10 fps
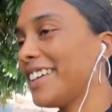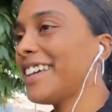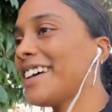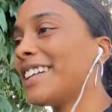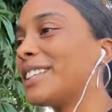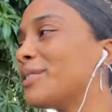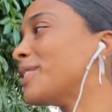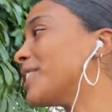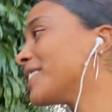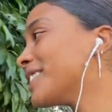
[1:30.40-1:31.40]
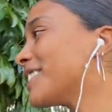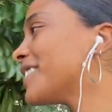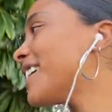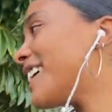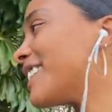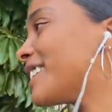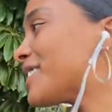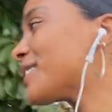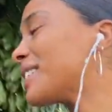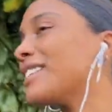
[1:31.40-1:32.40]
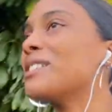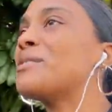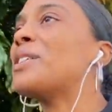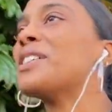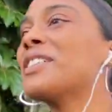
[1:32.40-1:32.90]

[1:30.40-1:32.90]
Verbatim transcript: I love fall. I literally love fall.